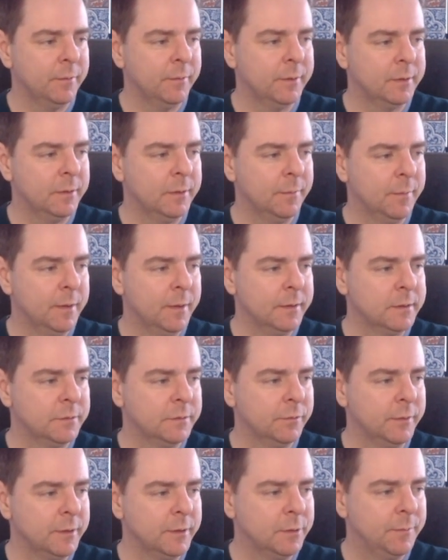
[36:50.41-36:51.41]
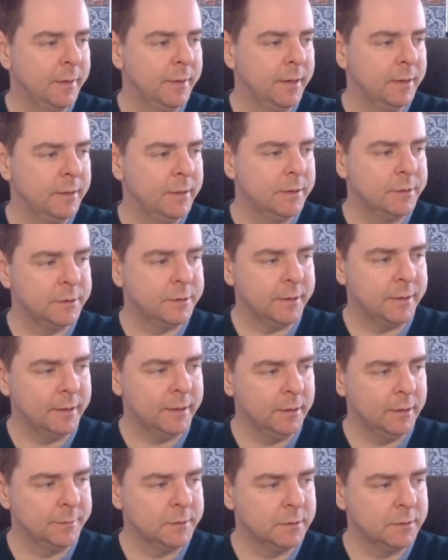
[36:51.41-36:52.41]
with the buttons for each page and
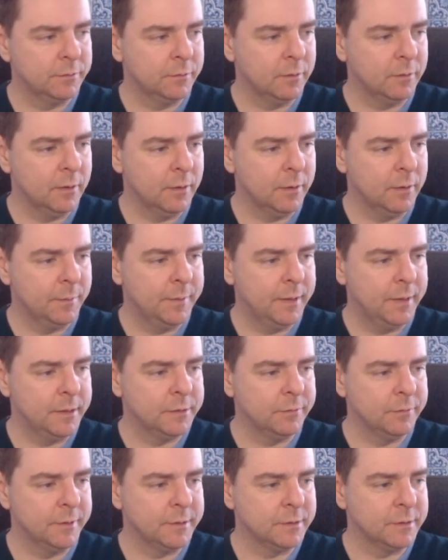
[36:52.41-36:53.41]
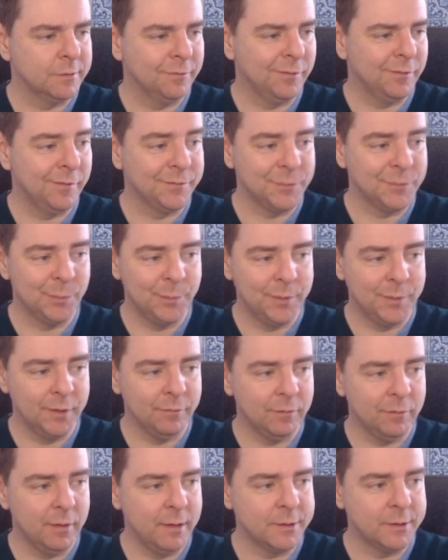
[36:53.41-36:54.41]
ellipses for longer page ranges involves a bit
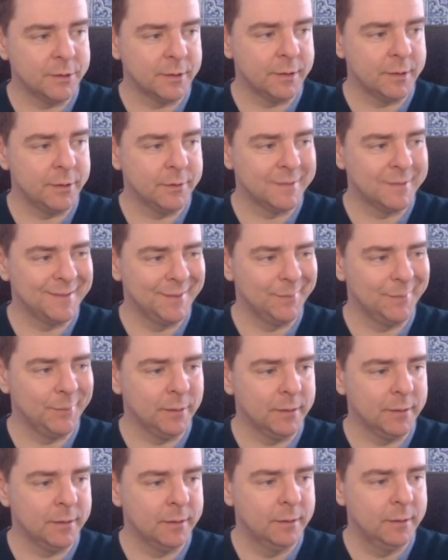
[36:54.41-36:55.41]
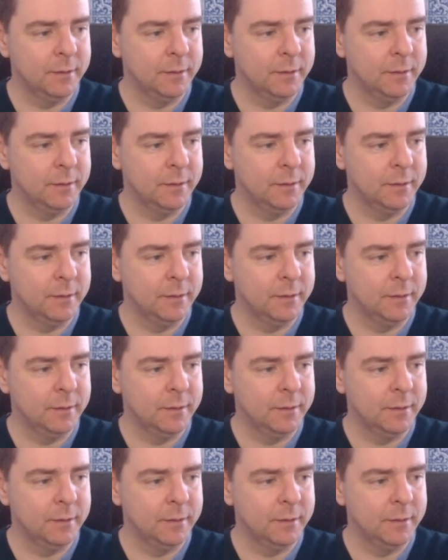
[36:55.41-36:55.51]
of logic in your template.